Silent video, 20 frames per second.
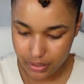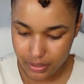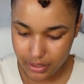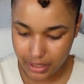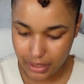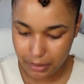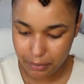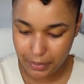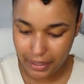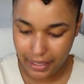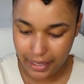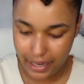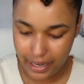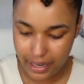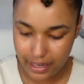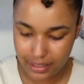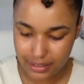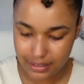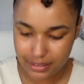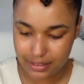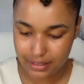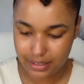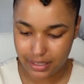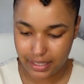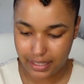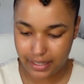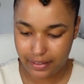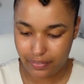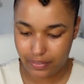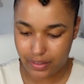to keep the hair
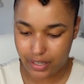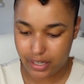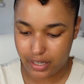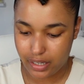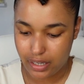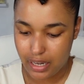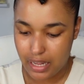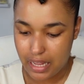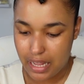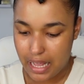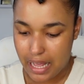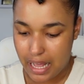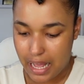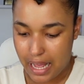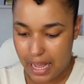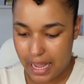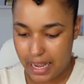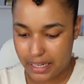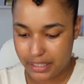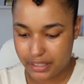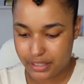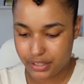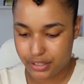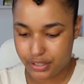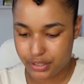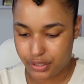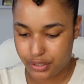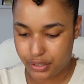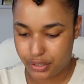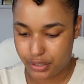stuck in there I
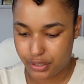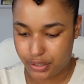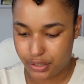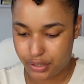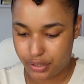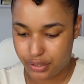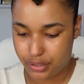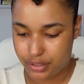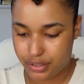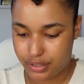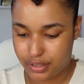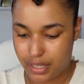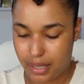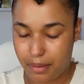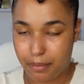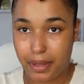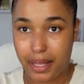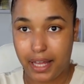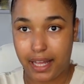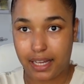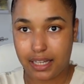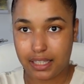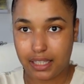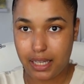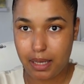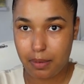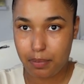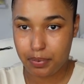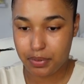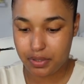just use some hair
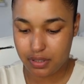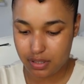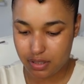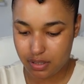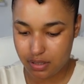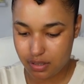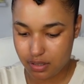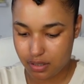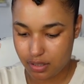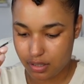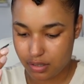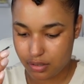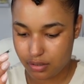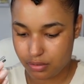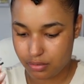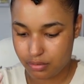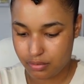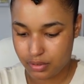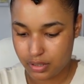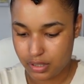clips so